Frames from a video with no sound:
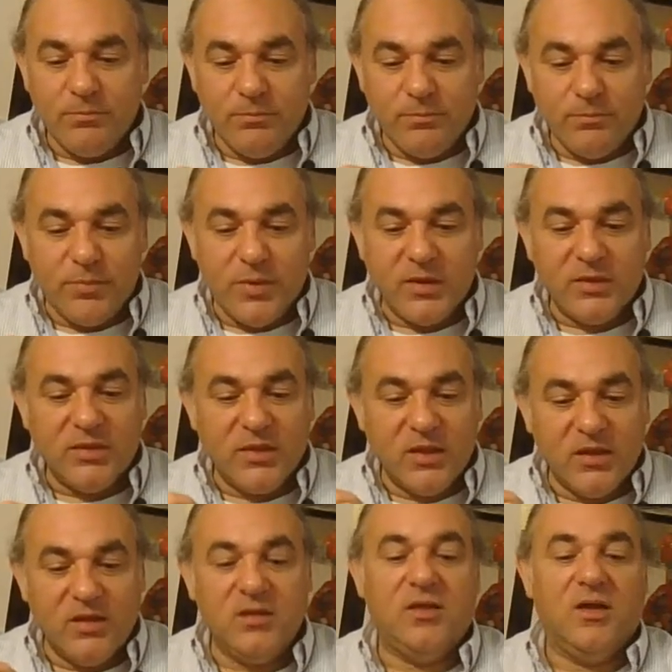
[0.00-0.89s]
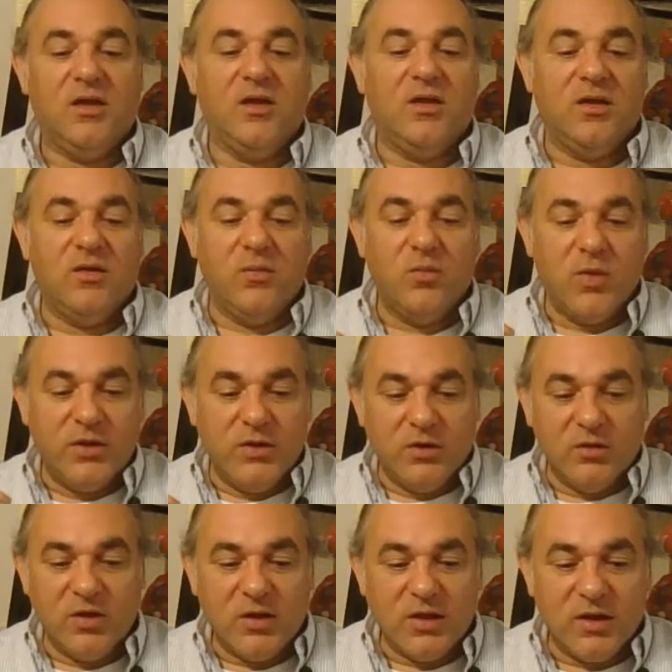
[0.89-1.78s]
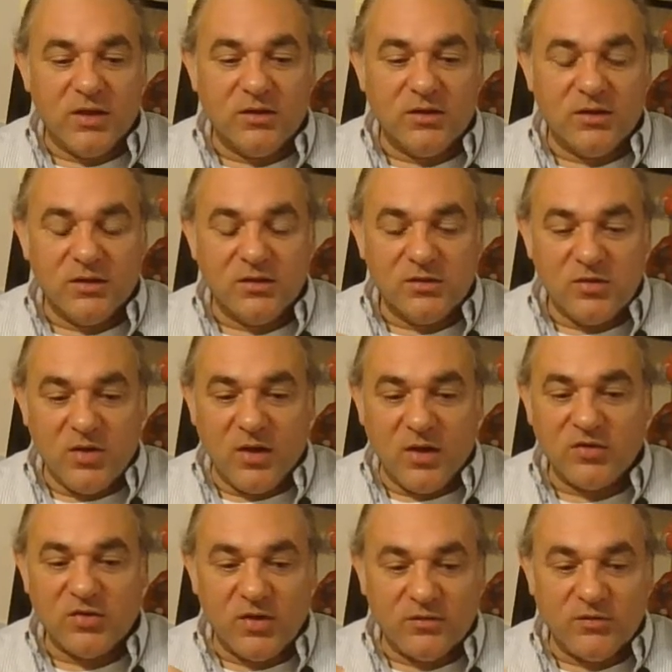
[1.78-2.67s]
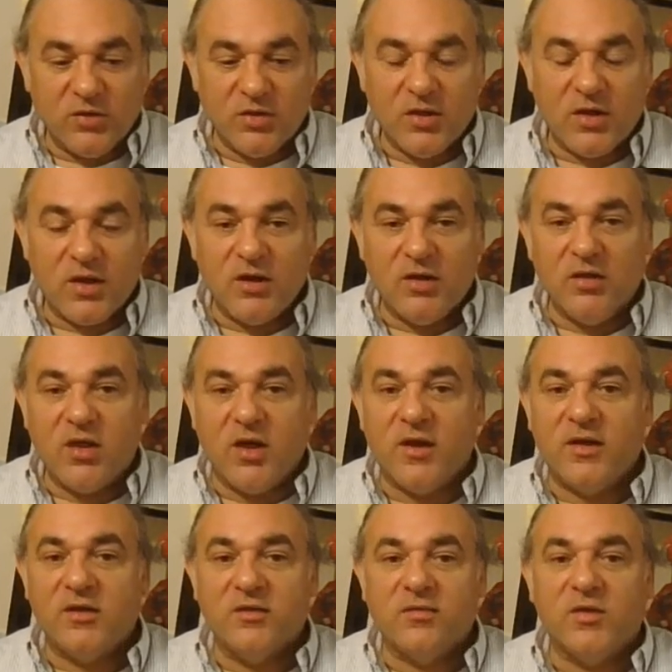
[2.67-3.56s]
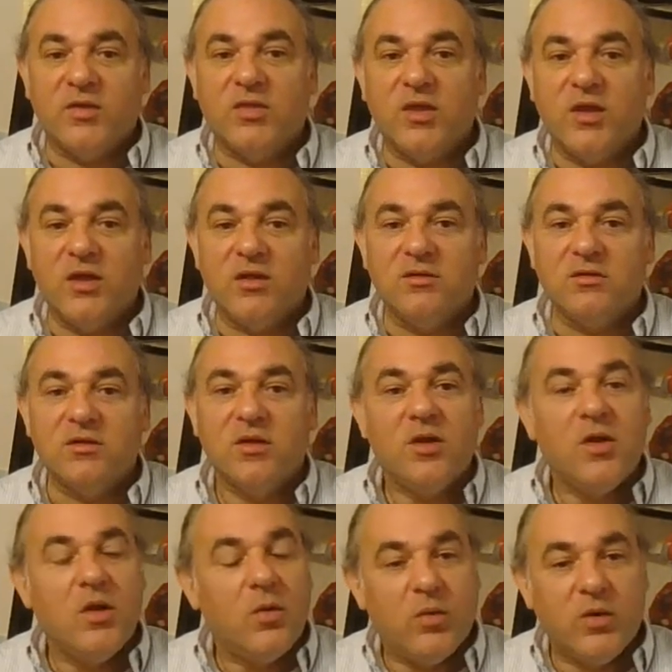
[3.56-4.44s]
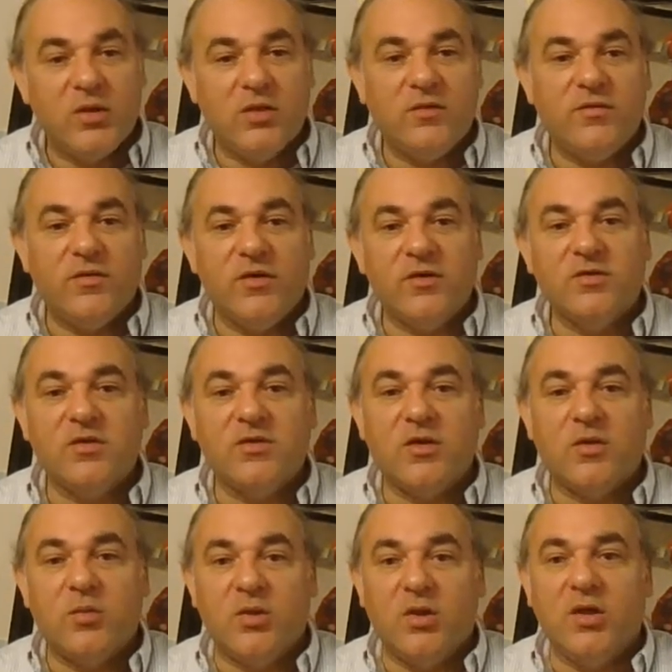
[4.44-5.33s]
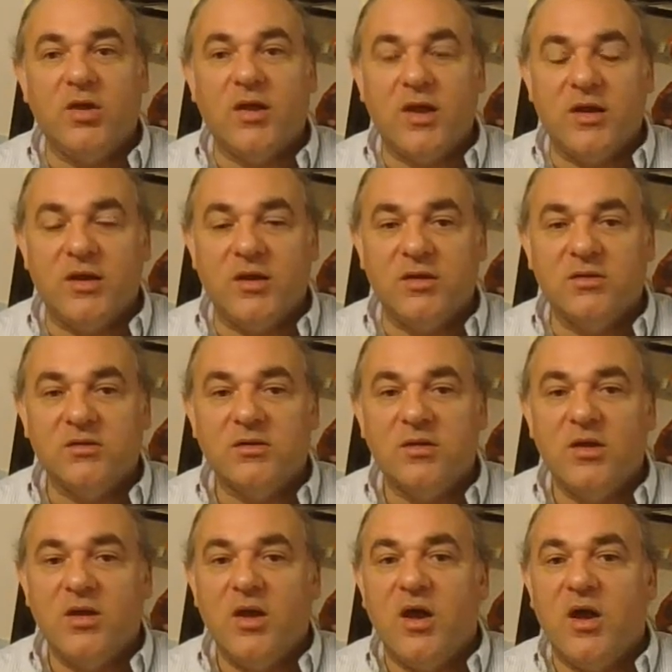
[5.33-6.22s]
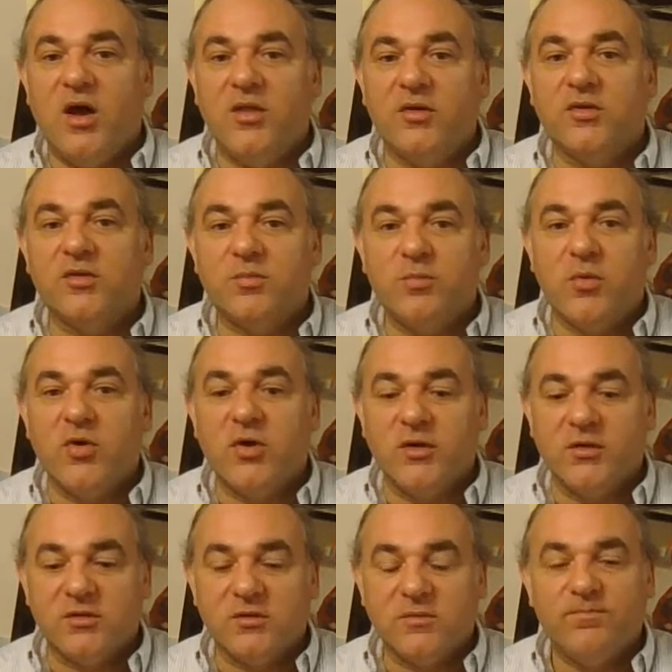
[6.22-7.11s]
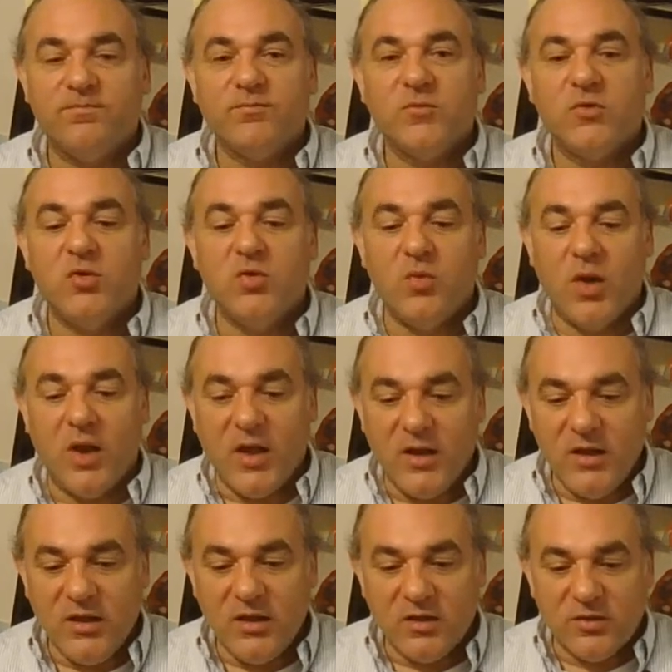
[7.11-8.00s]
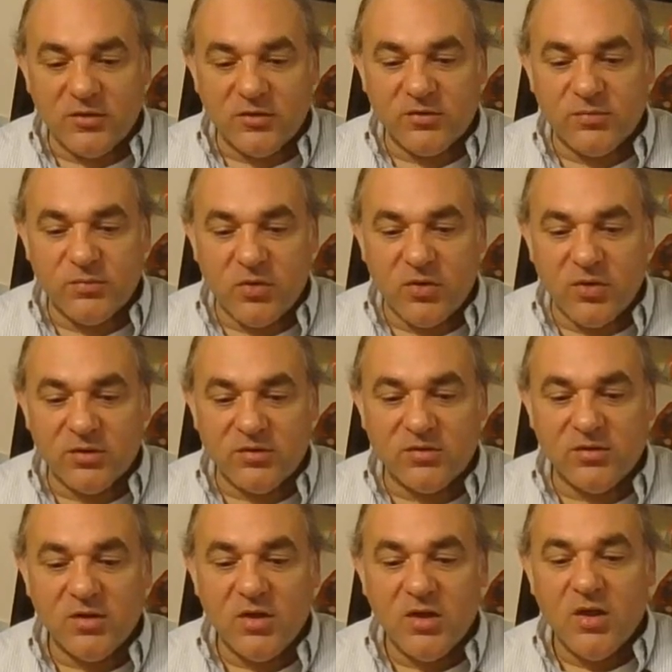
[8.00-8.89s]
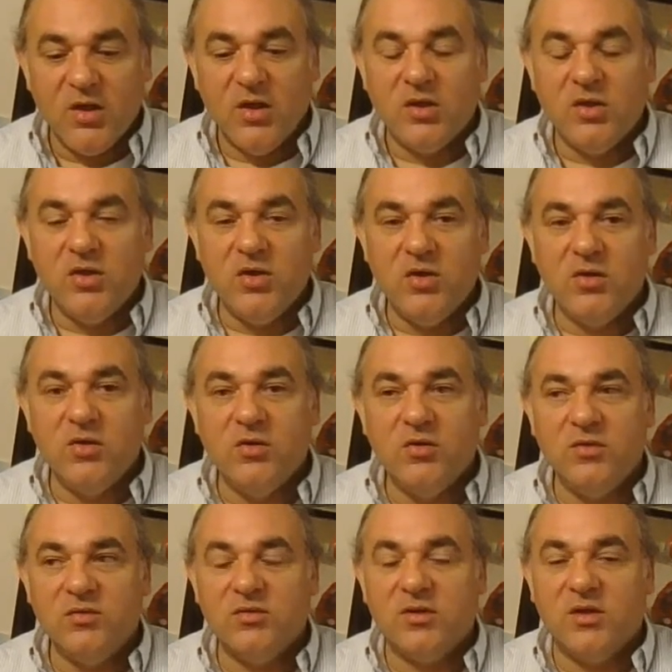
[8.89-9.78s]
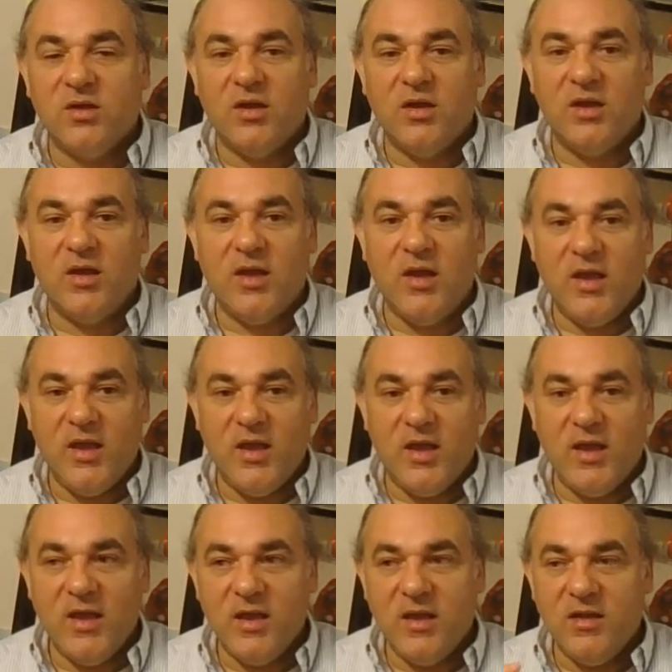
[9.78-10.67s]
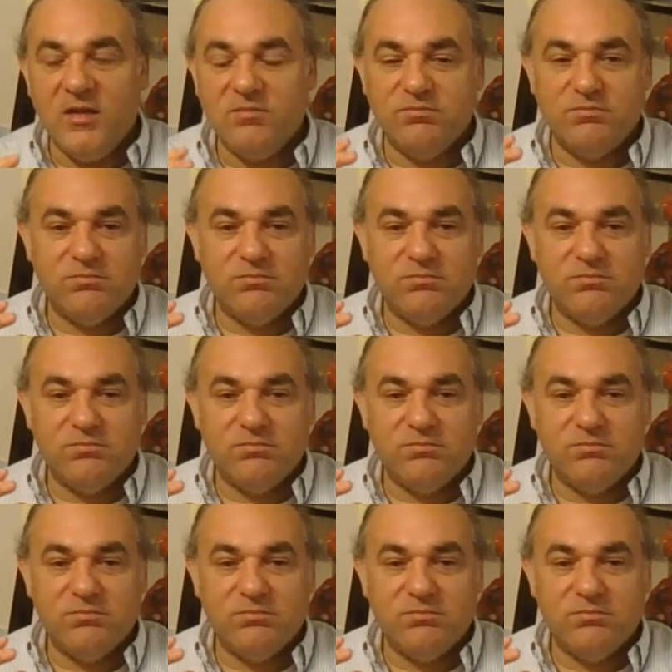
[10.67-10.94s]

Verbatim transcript: But the, when you're looking at this, you actually have to look at a lot of different things. One of the first things I would look at is other sports. Do any other sports use a